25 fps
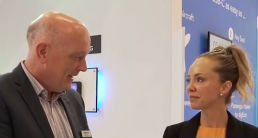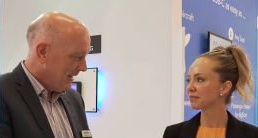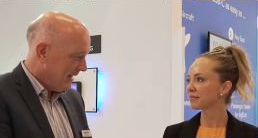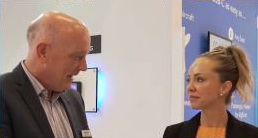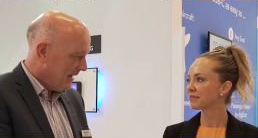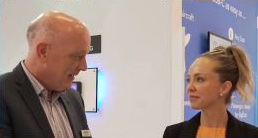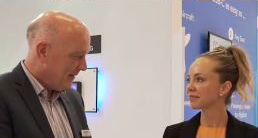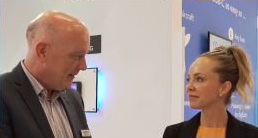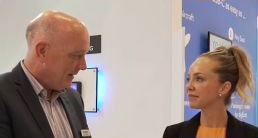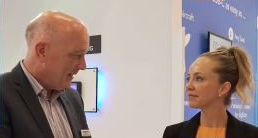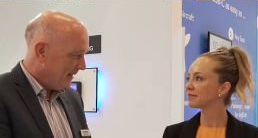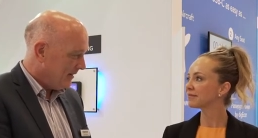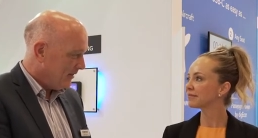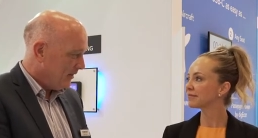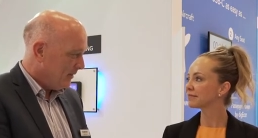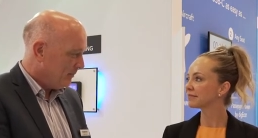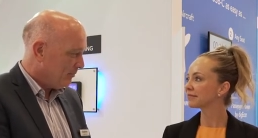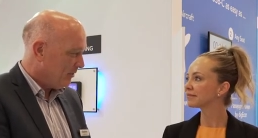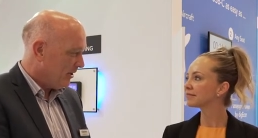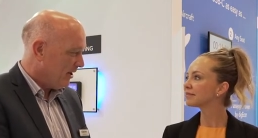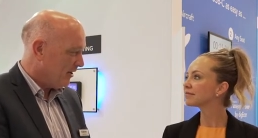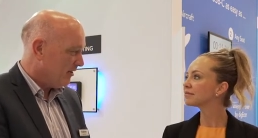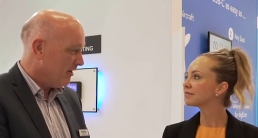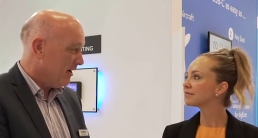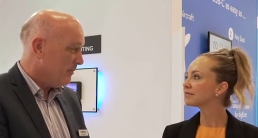Speaker 1: uh, a new
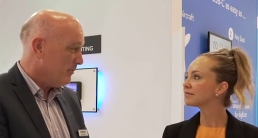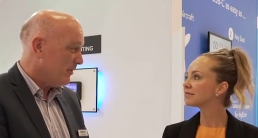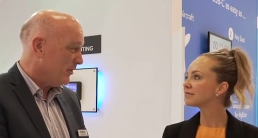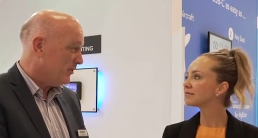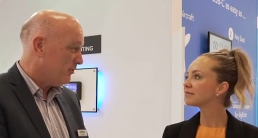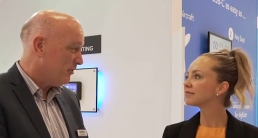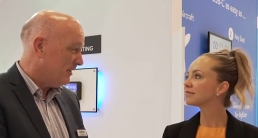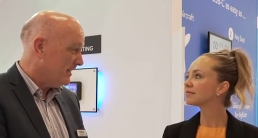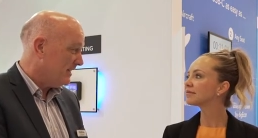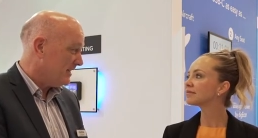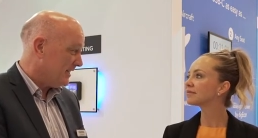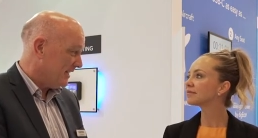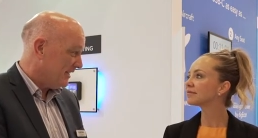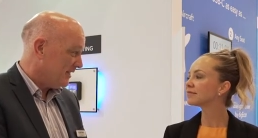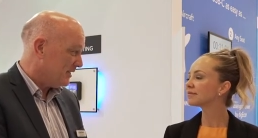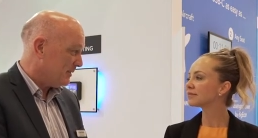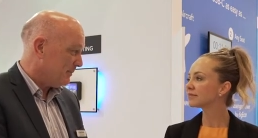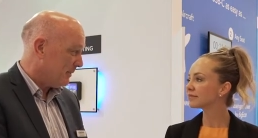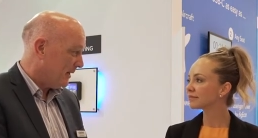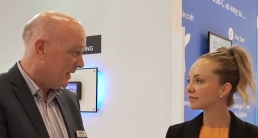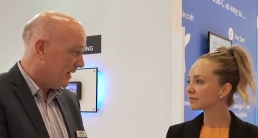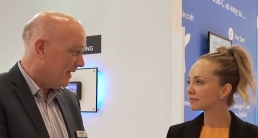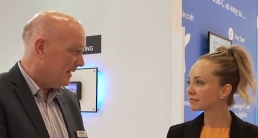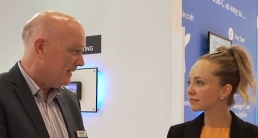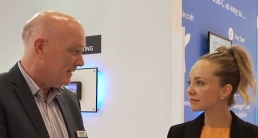program with three seat
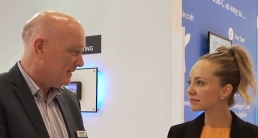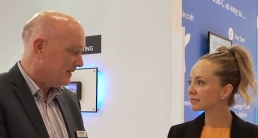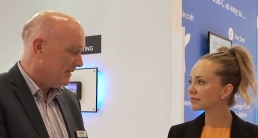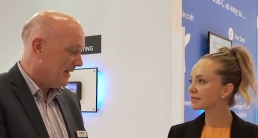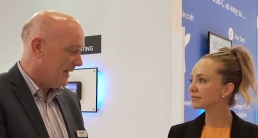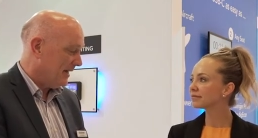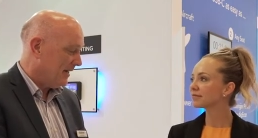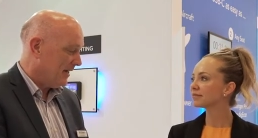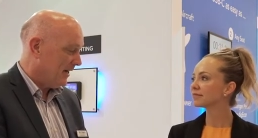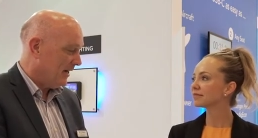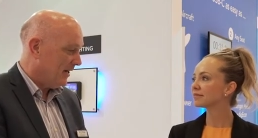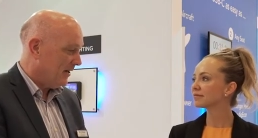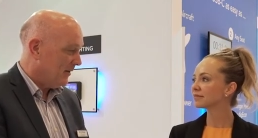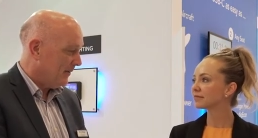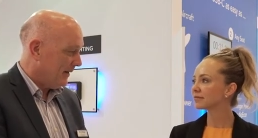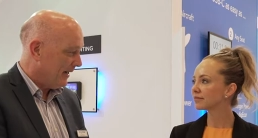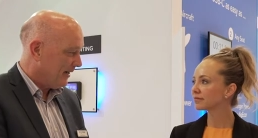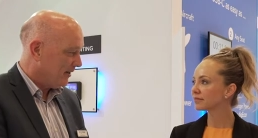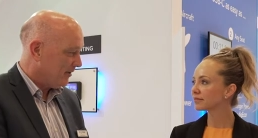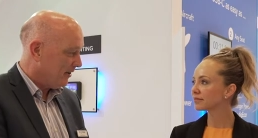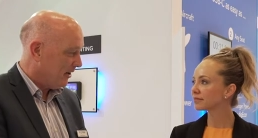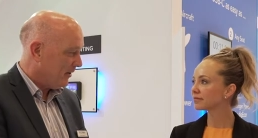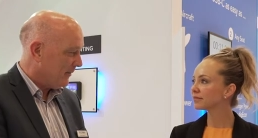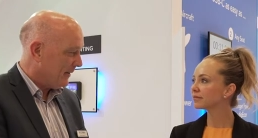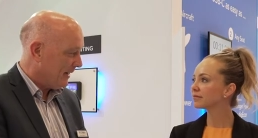suppliers, HAECO,
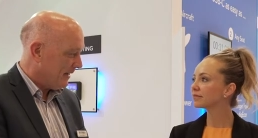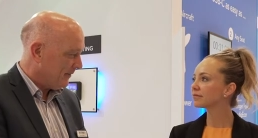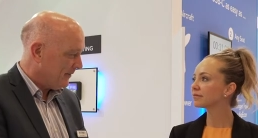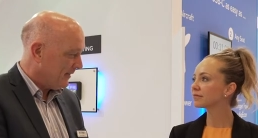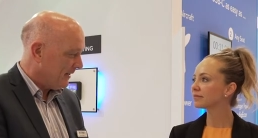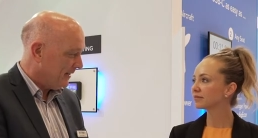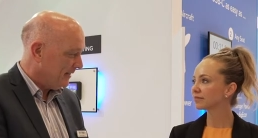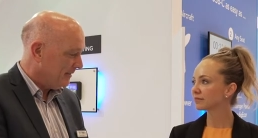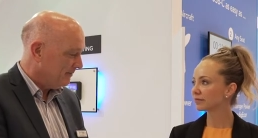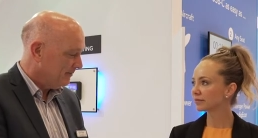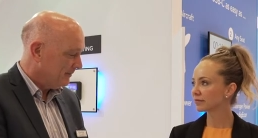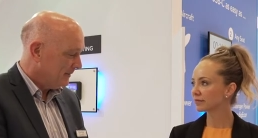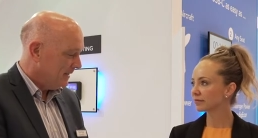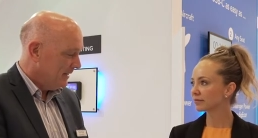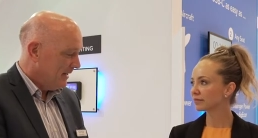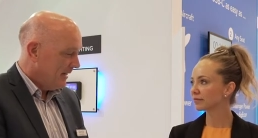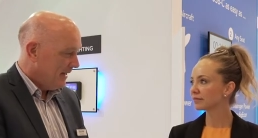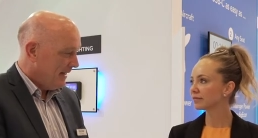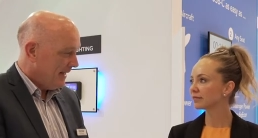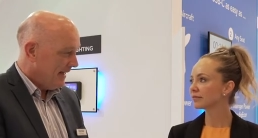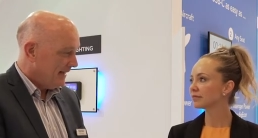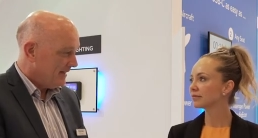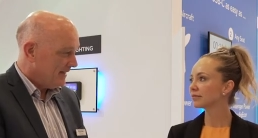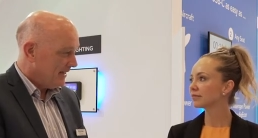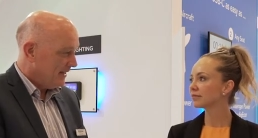Acro and Aviang.
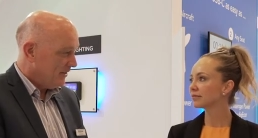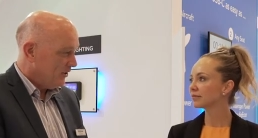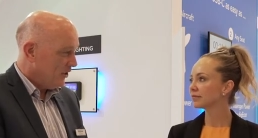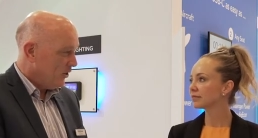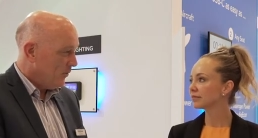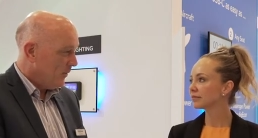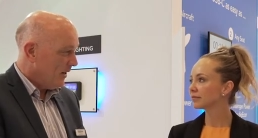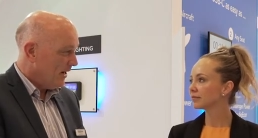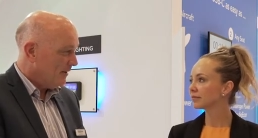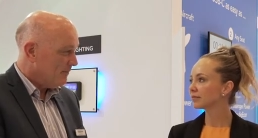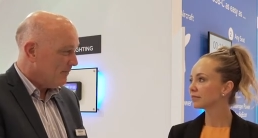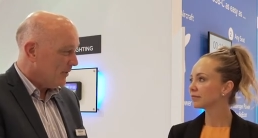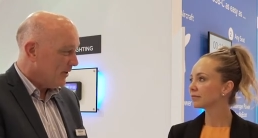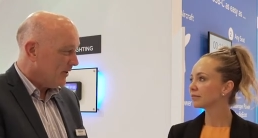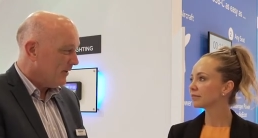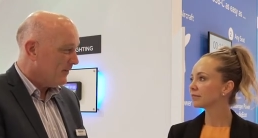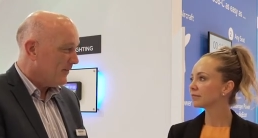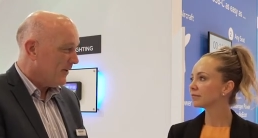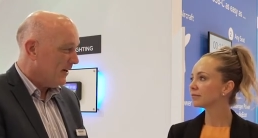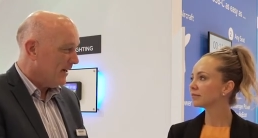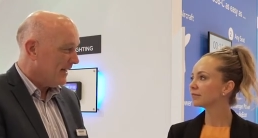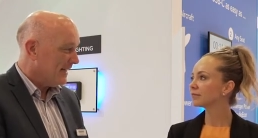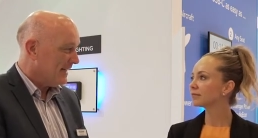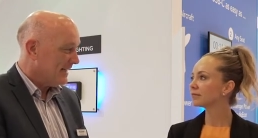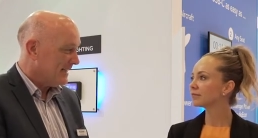It's a new way of
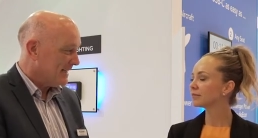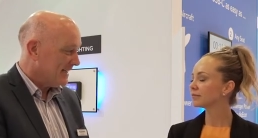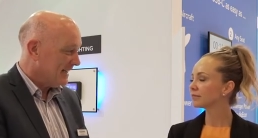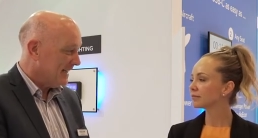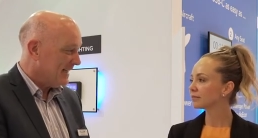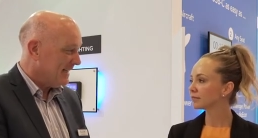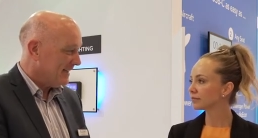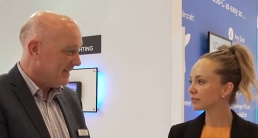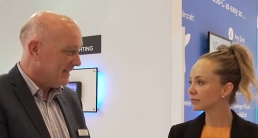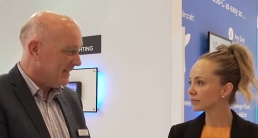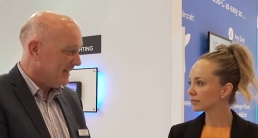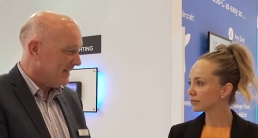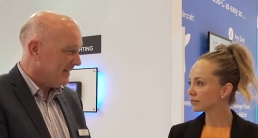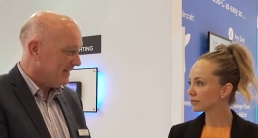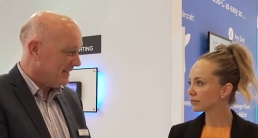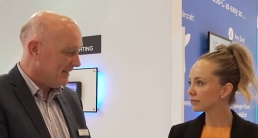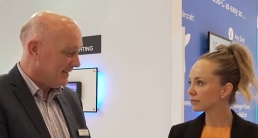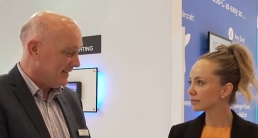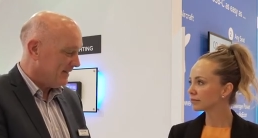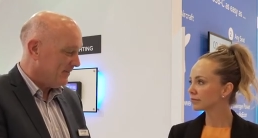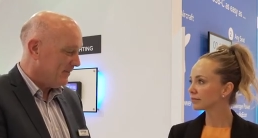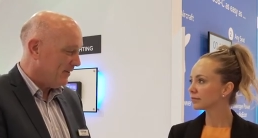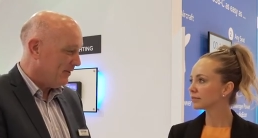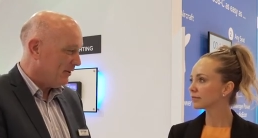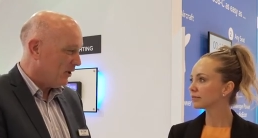modifying a seat.
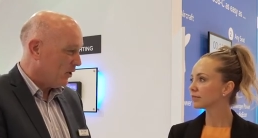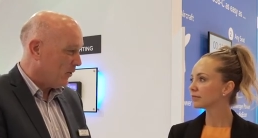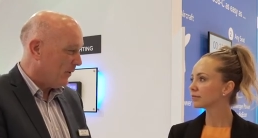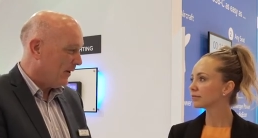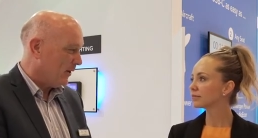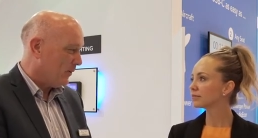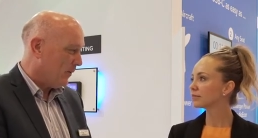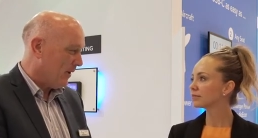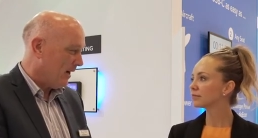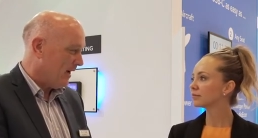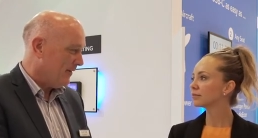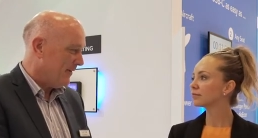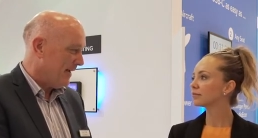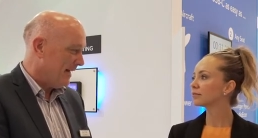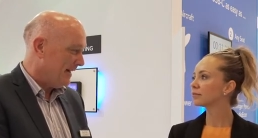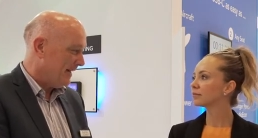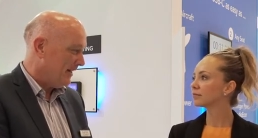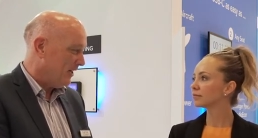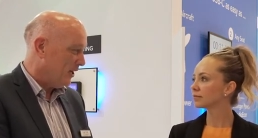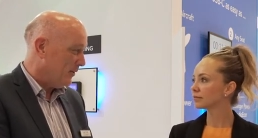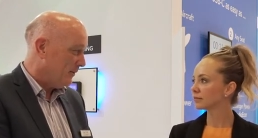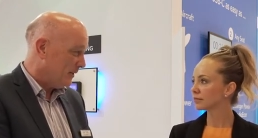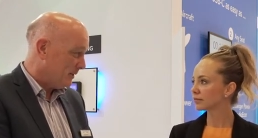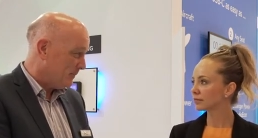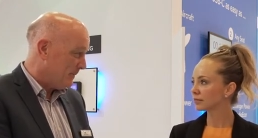It's a very quick way of
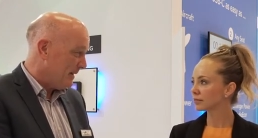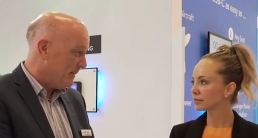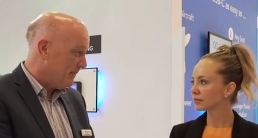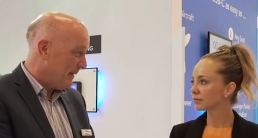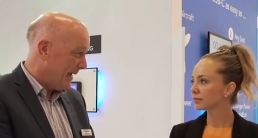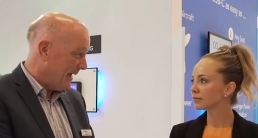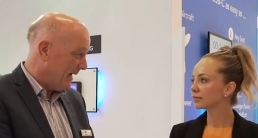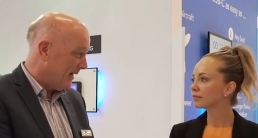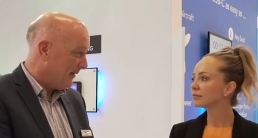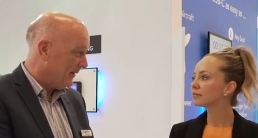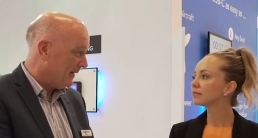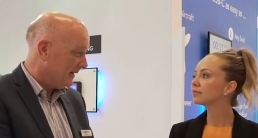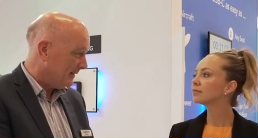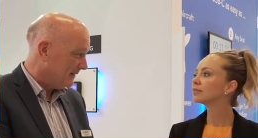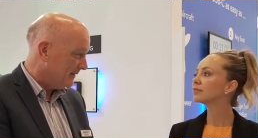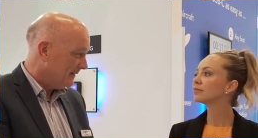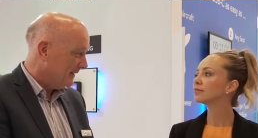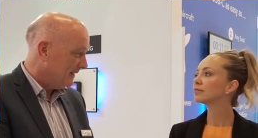adding USB power